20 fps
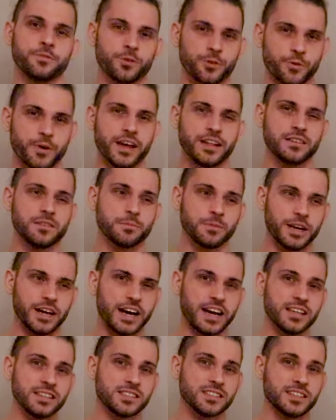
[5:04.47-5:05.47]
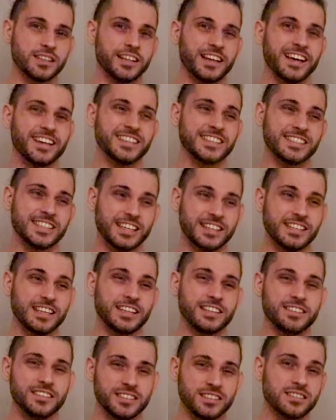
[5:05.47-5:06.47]
four random guys and I said
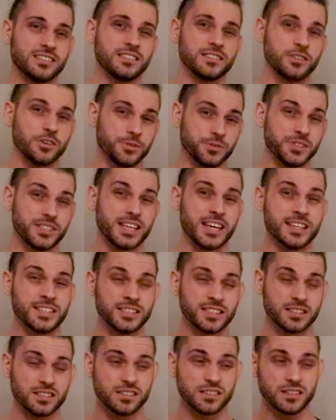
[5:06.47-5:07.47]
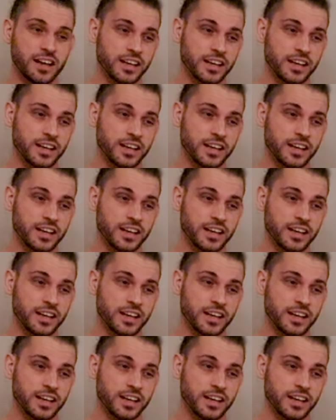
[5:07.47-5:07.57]
that this is nonsense?